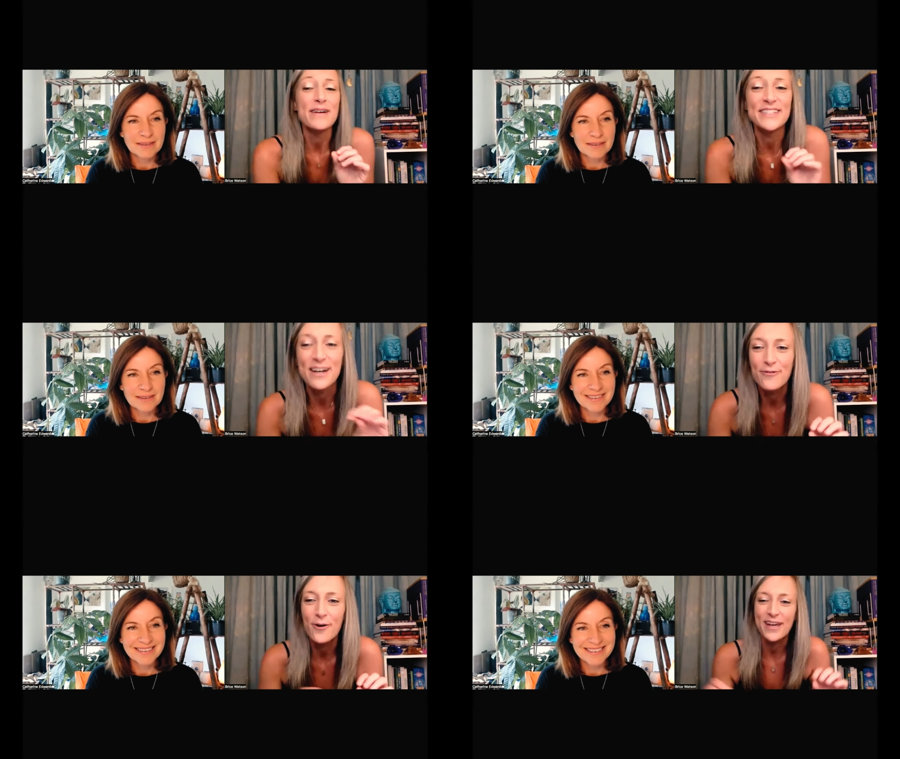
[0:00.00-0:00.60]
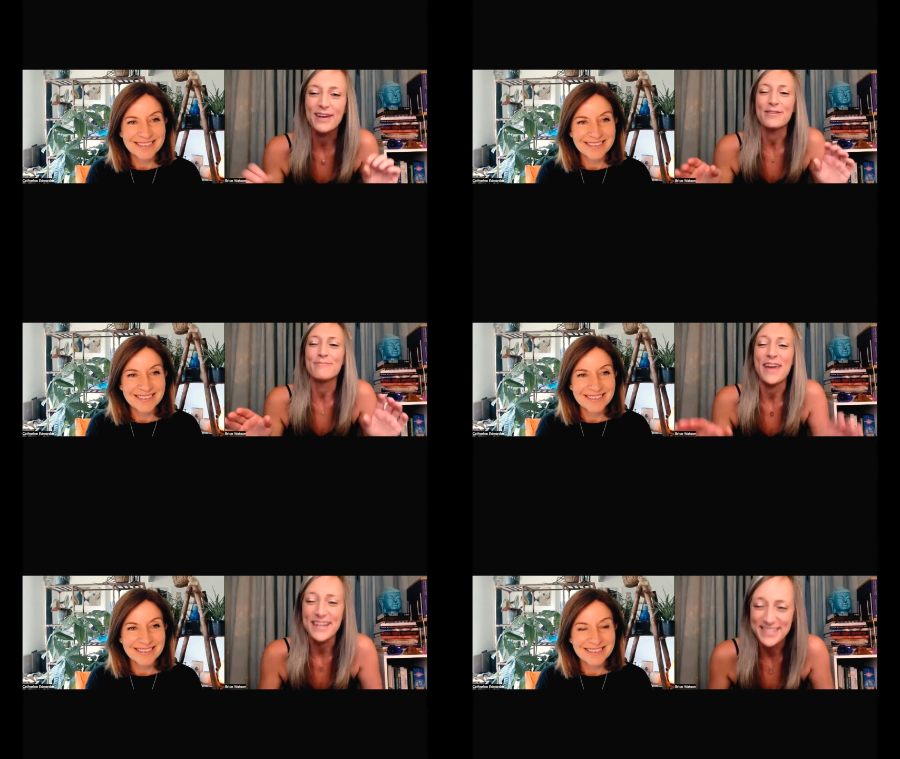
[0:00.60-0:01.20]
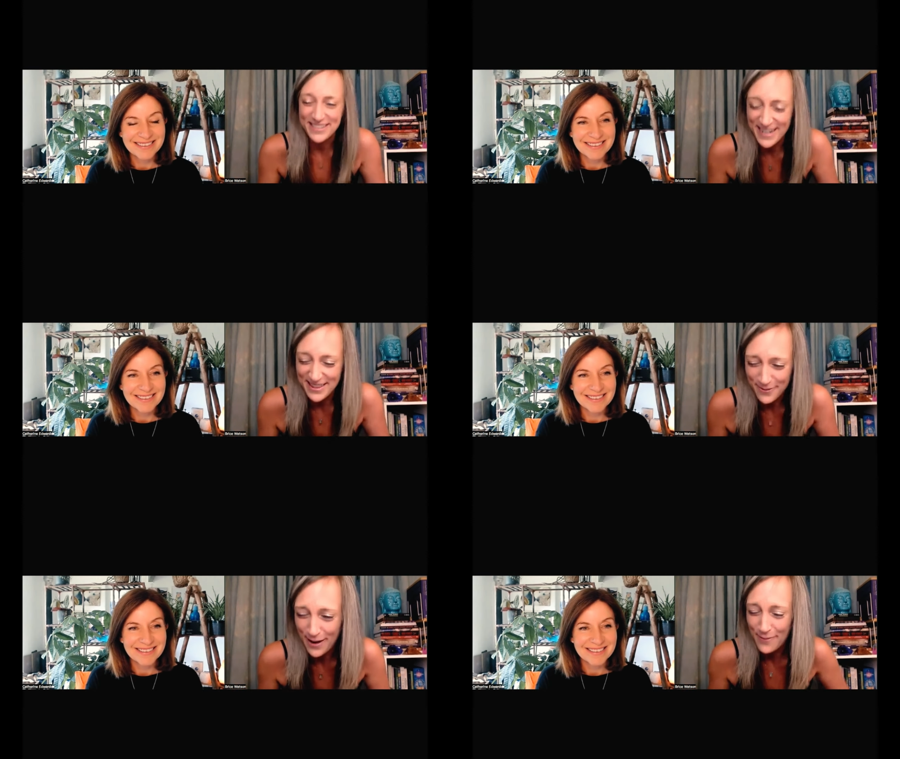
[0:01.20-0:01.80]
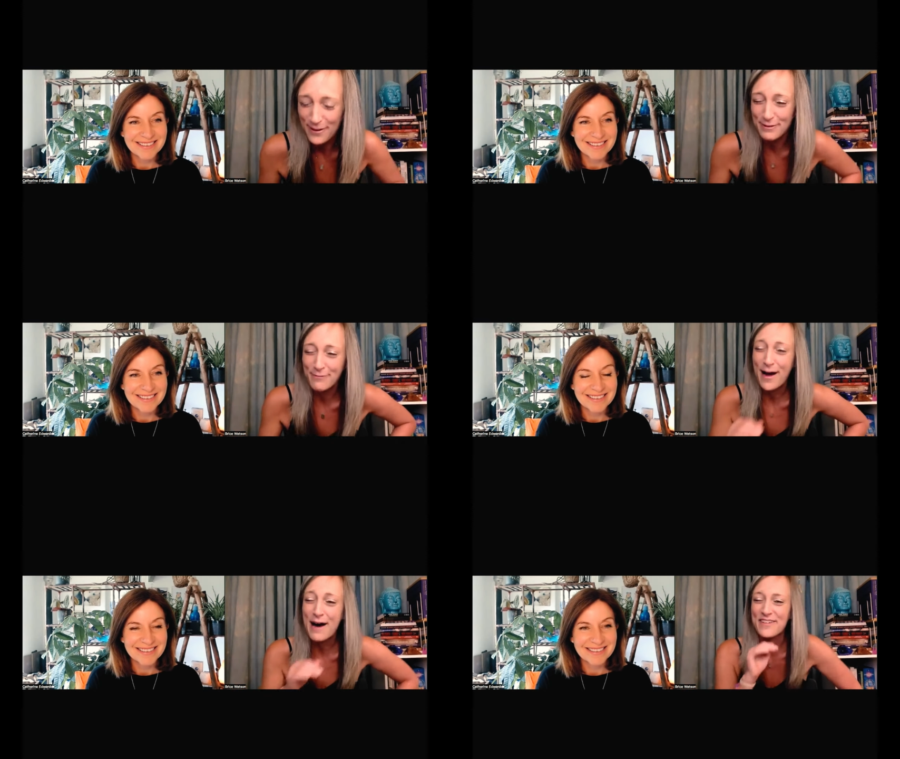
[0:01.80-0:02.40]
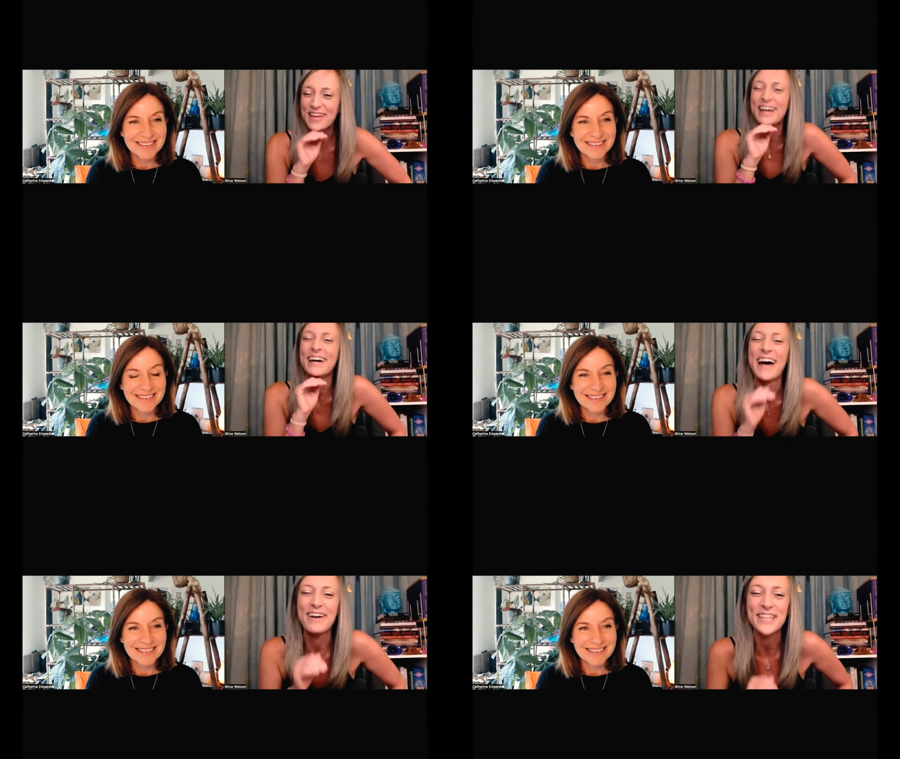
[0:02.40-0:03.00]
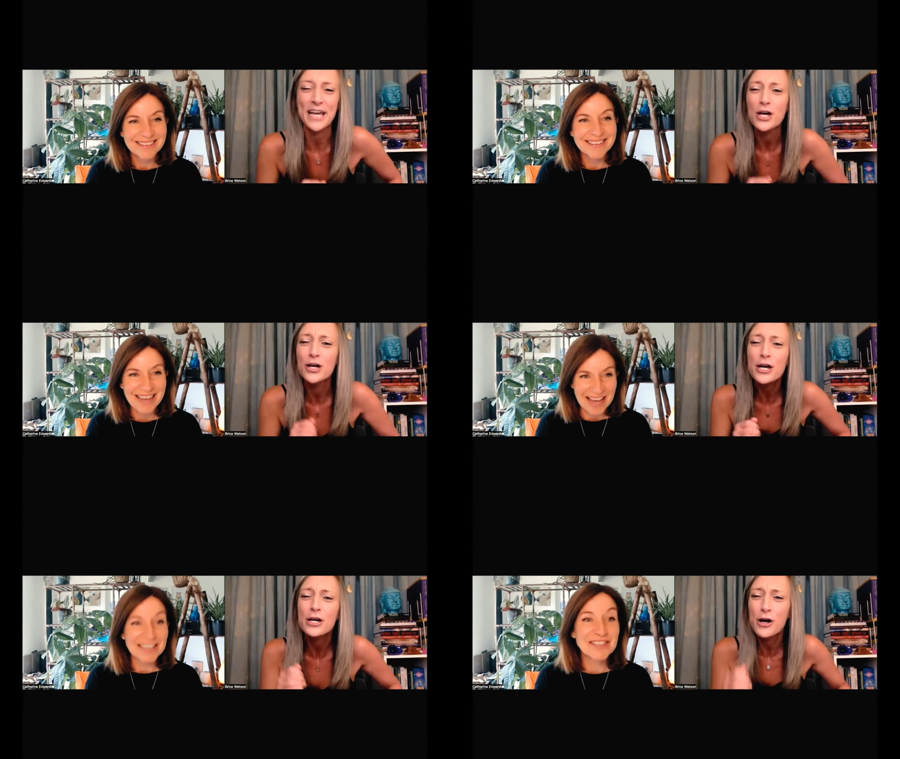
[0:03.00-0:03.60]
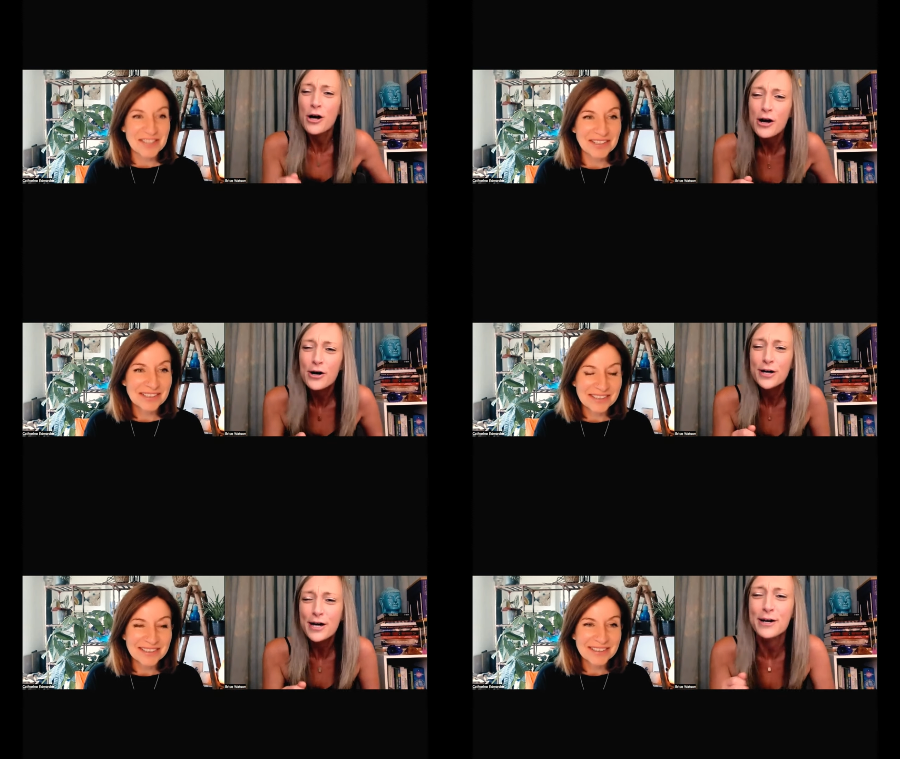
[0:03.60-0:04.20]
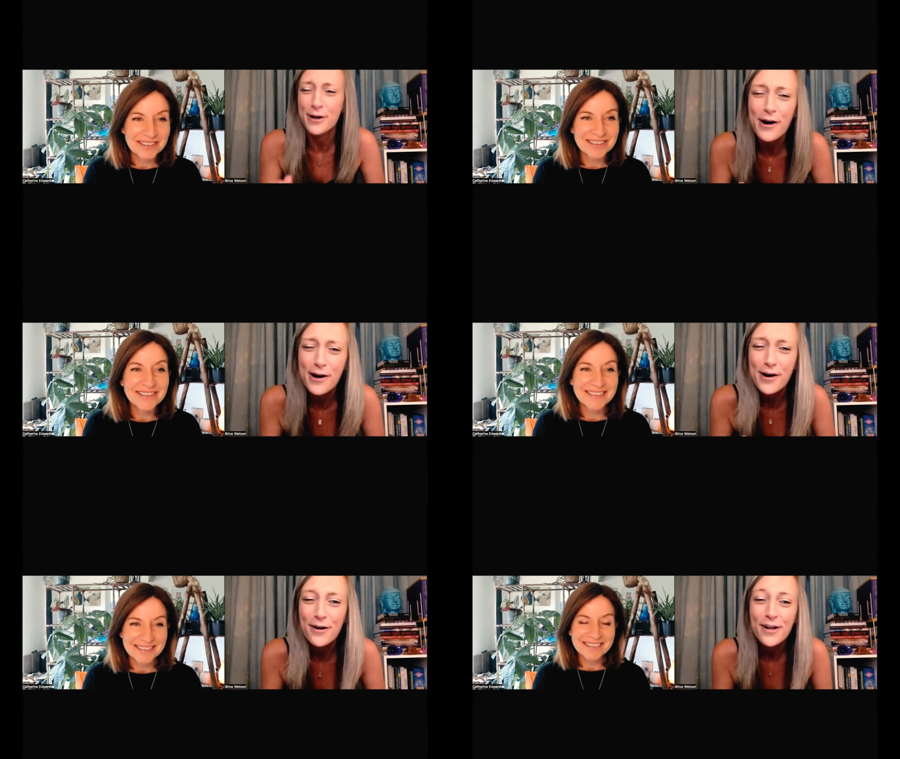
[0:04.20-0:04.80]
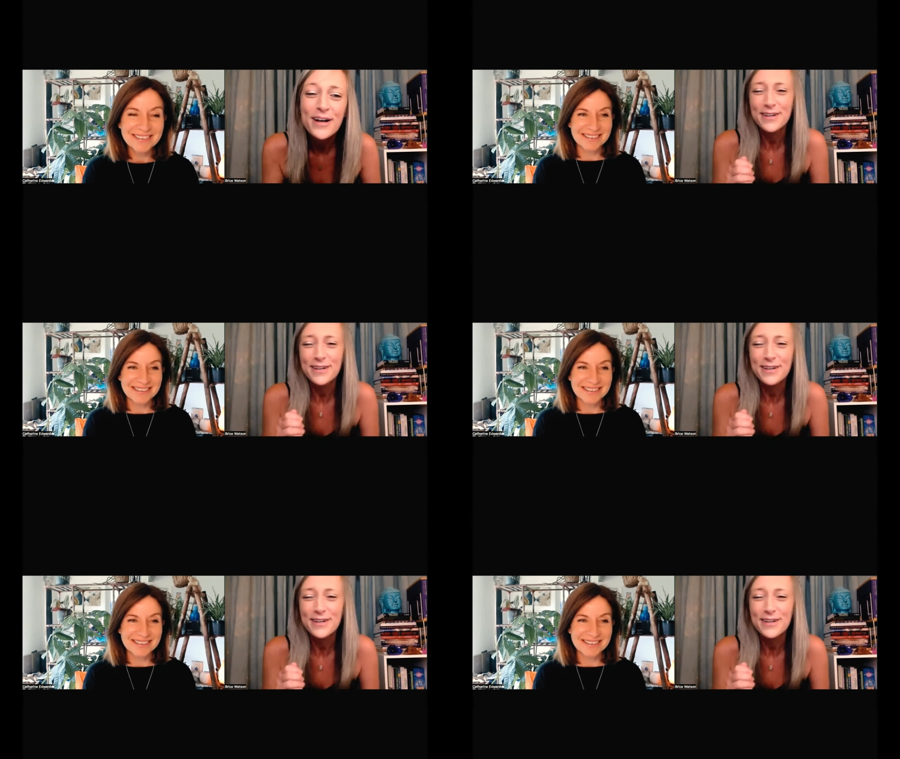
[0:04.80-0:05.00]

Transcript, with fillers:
Speaker 1: myself working with may yesterday the way i work with robbie I was like, yes, Oh, good girl.